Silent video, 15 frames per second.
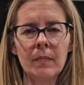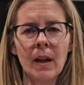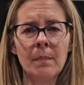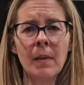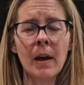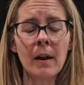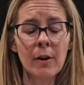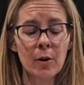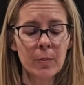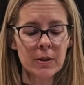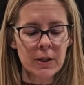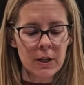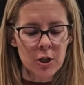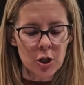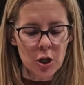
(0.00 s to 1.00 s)
I'm not
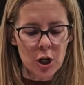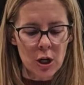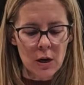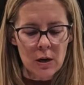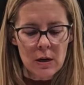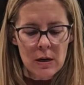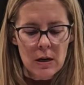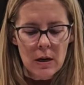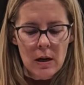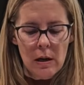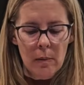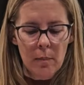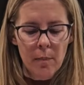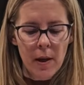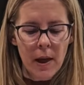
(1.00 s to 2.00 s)
100% sure,
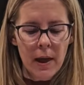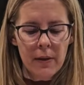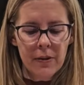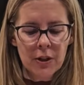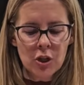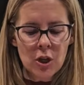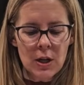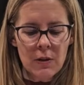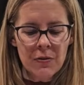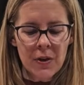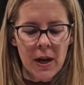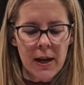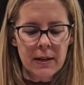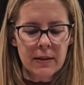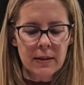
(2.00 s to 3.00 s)
but the chicken
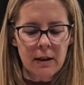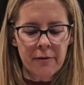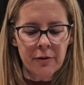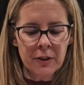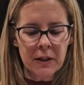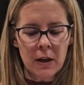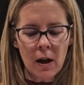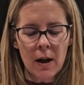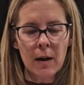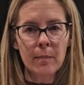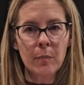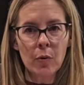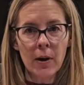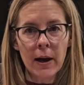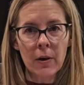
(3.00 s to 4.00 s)
thighs definitely got
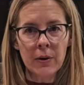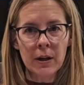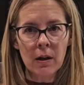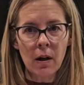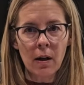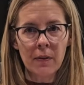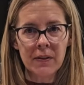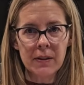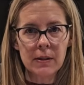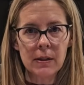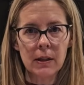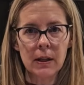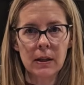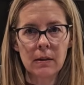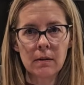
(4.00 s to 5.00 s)
a browning on the
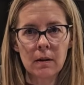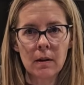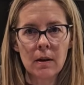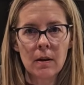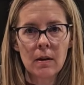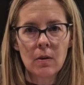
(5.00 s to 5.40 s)
skin,